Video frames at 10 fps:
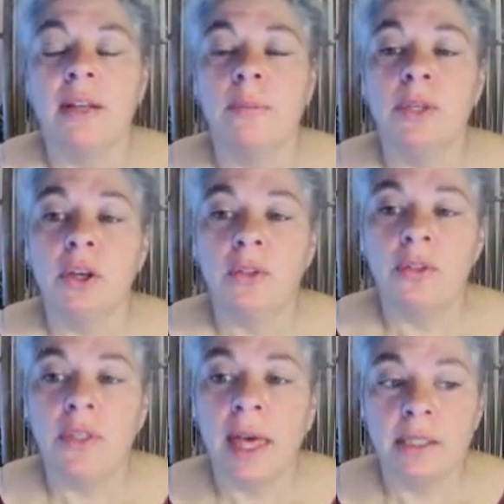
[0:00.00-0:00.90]
Then
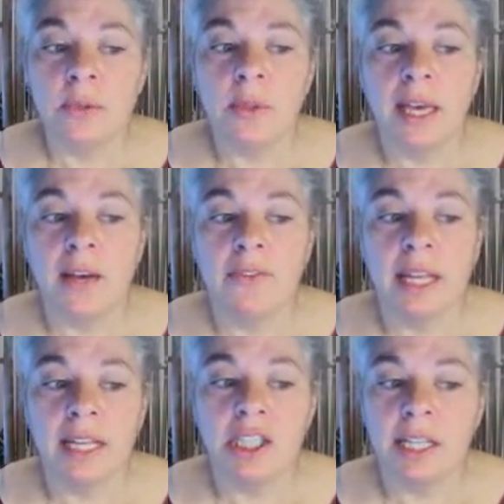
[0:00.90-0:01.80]
beyond that, we have
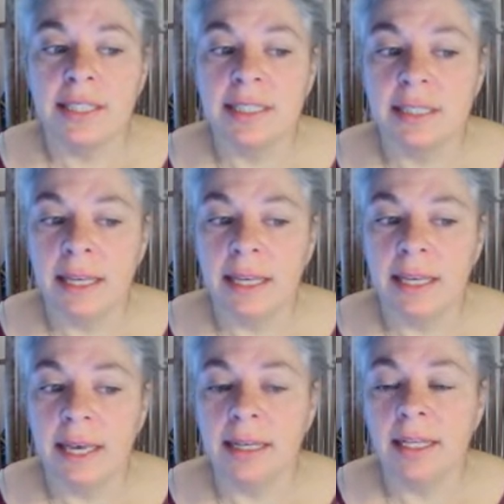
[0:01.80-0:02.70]
an
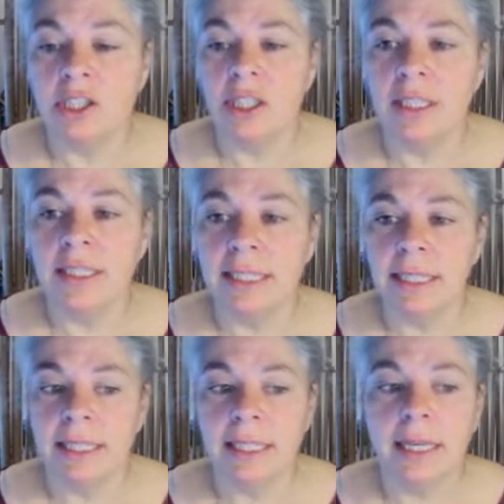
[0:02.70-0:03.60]
HNC and
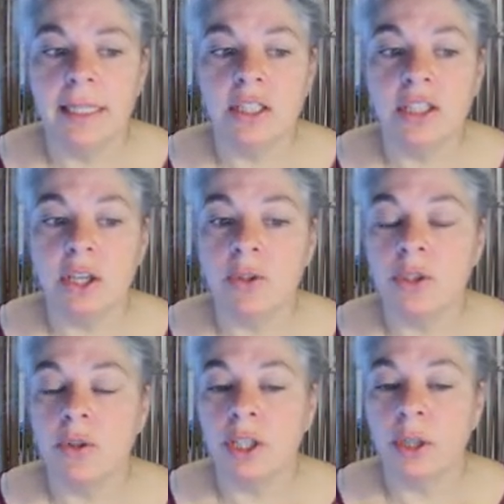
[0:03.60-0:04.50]
HND in
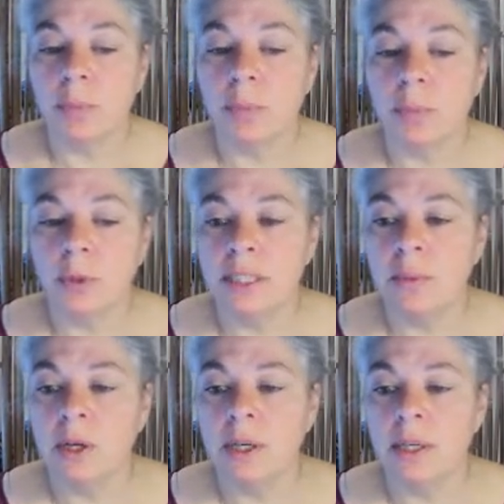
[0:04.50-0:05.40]
social and
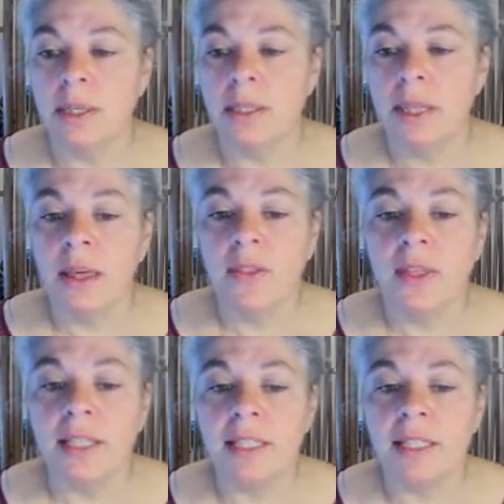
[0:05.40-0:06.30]
community work.
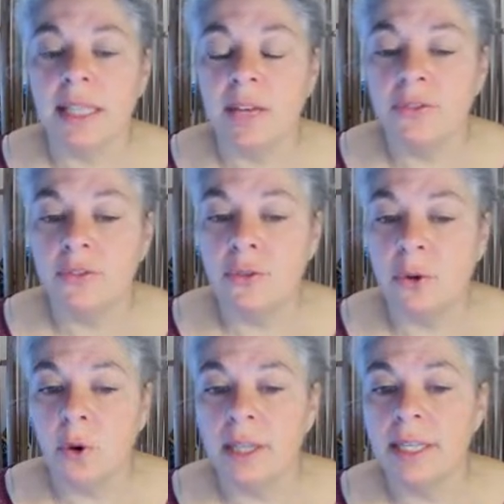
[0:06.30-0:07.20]
That is level
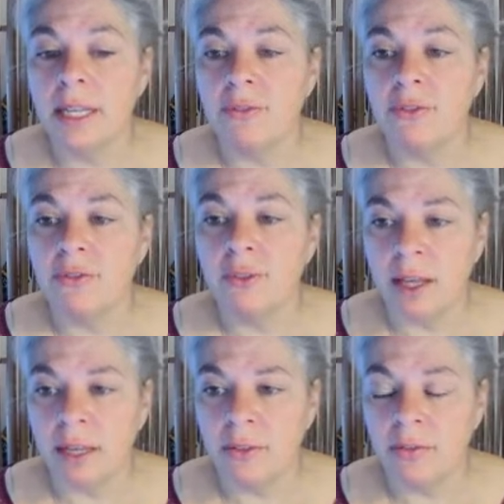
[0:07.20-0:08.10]
four and level
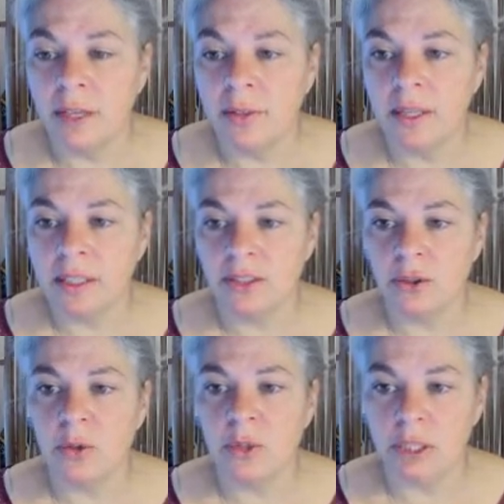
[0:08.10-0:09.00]
five, and that
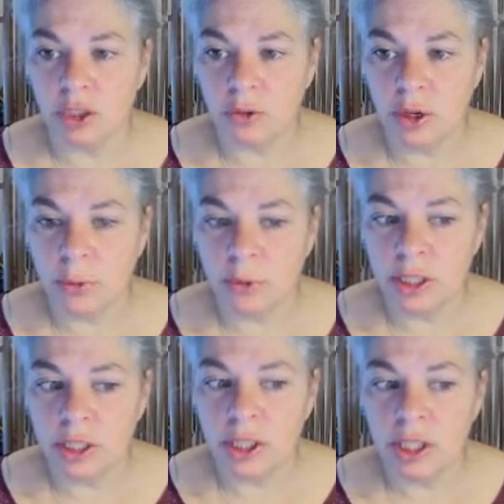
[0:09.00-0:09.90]
is taught in
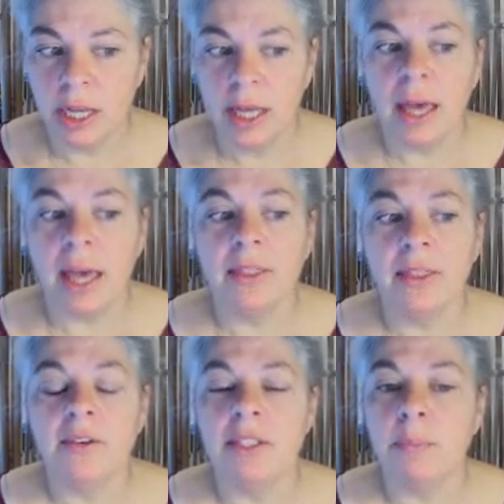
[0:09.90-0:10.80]
Trowbridge.
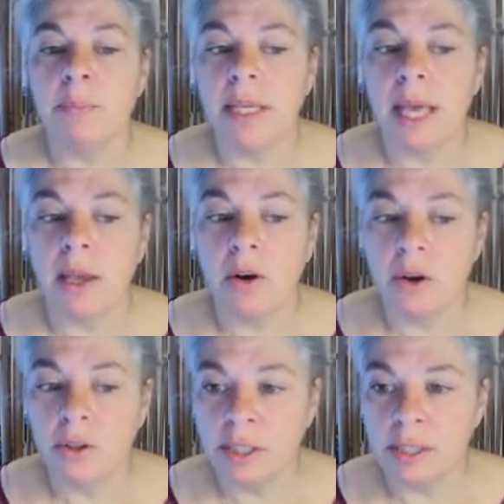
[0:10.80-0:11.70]
And there is a BA
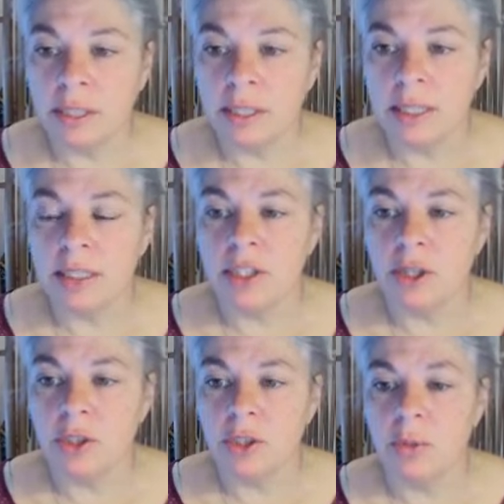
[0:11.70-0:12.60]
honours in
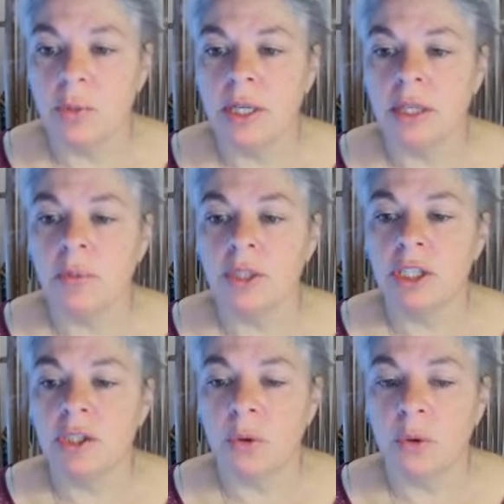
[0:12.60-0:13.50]
social work,
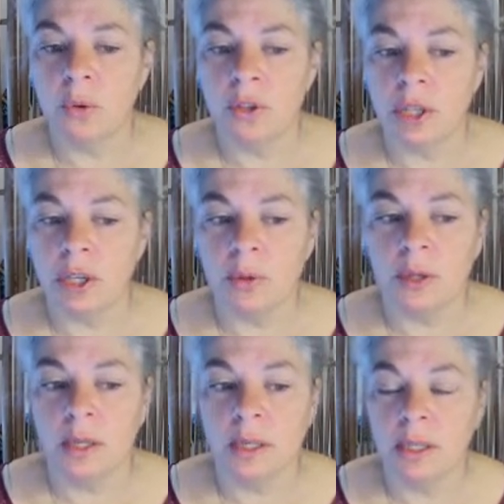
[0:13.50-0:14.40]
which is
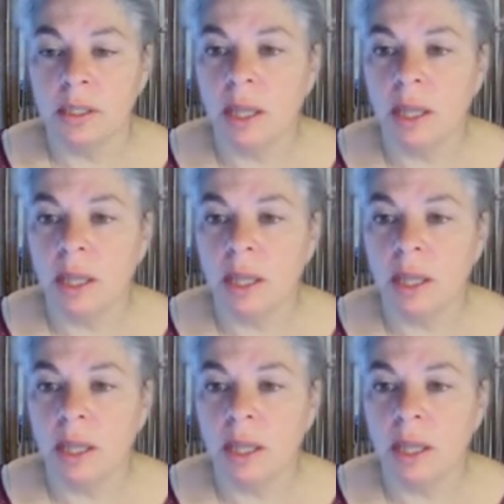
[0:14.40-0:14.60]
also